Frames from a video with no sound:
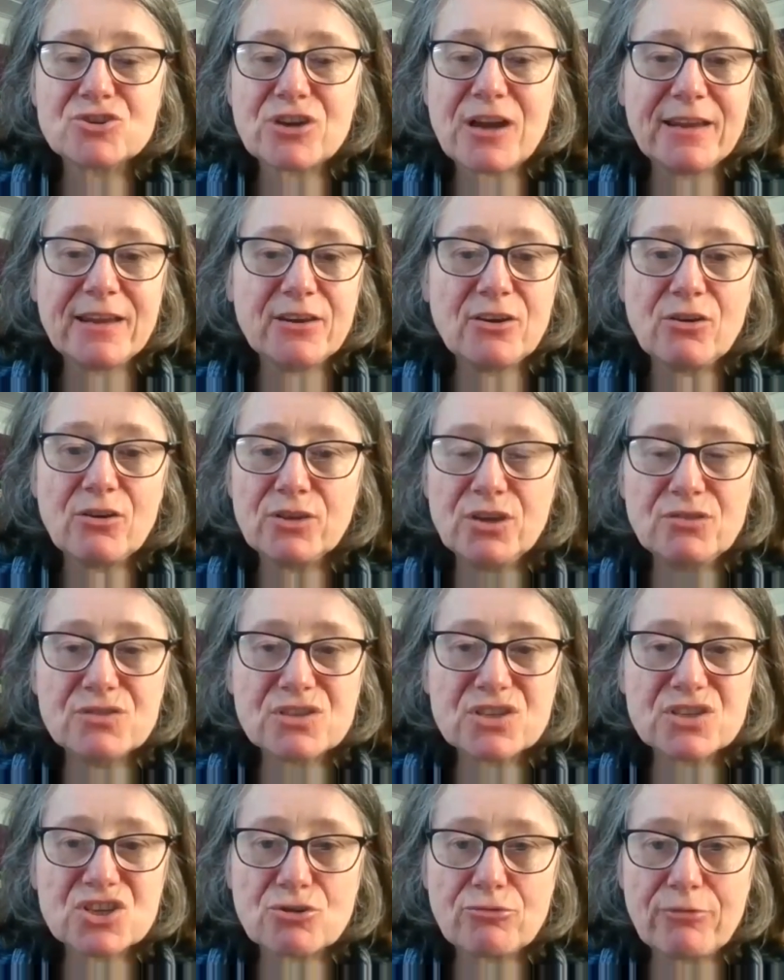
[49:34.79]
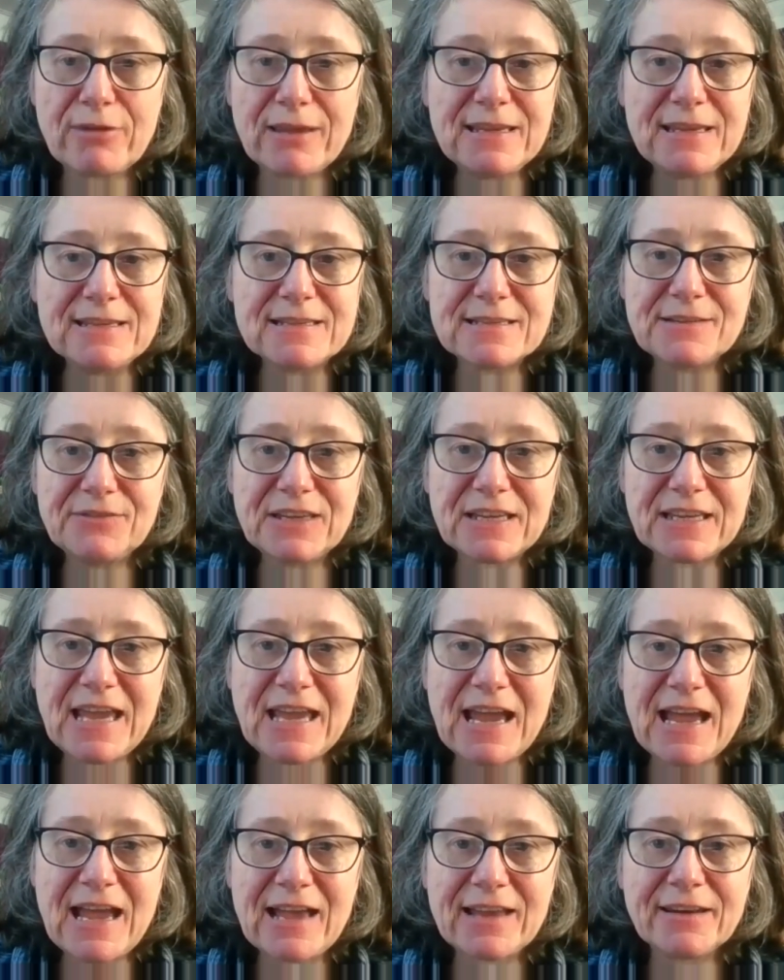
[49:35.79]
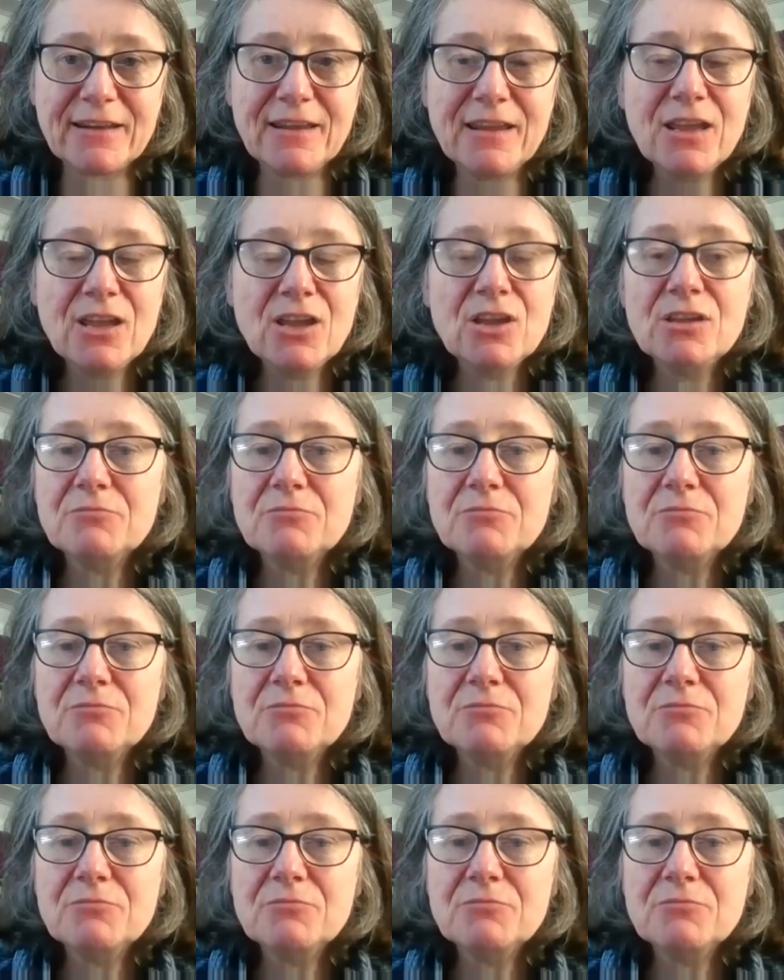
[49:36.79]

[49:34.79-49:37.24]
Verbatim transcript: try and not use screens if you can,